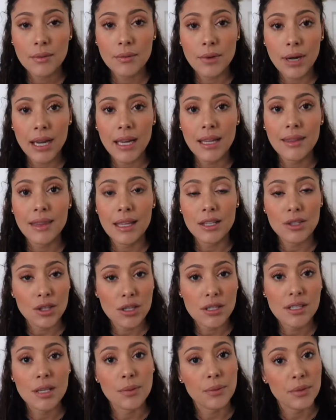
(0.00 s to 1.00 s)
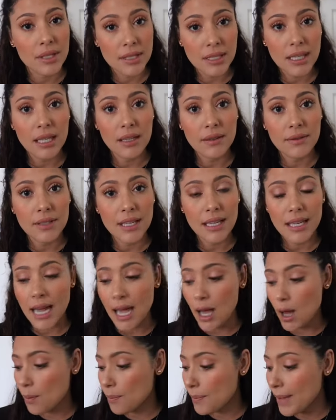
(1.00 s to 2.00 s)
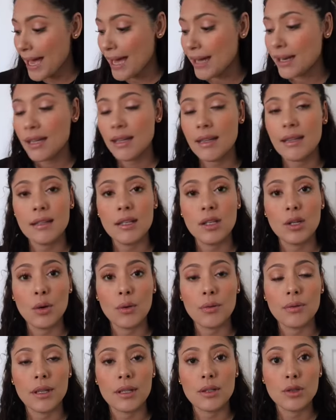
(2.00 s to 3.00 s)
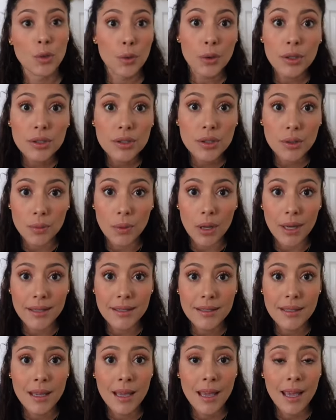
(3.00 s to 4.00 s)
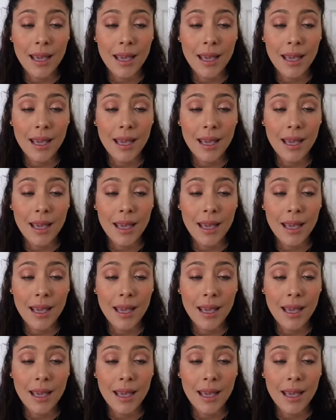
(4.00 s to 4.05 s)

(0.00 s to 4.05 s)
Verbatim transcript: right, that Jesus received and how bad, you know, the torture was,